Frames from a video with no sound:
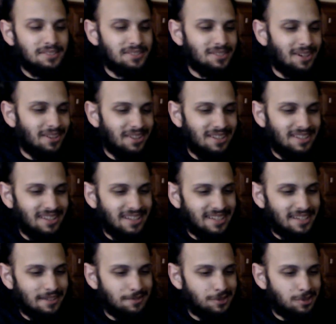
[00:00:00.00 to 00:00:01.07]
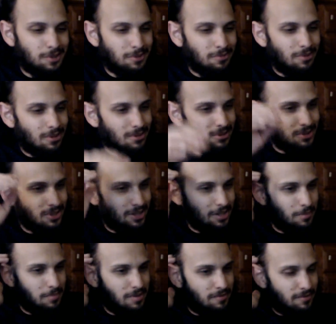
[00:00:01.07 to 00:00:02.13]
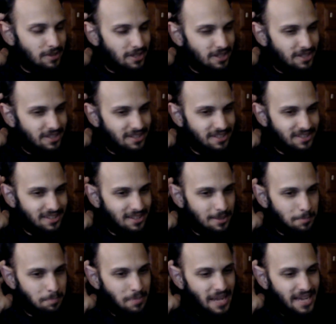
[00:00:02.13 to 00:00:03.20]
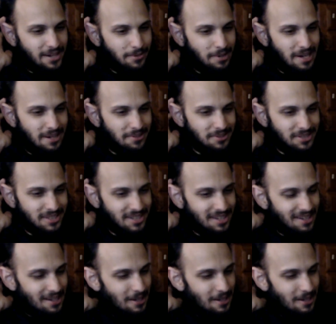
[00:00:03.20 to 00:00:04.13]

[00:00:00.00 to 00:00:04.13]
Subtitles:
So that like gives Rogol Zar a bit of a background.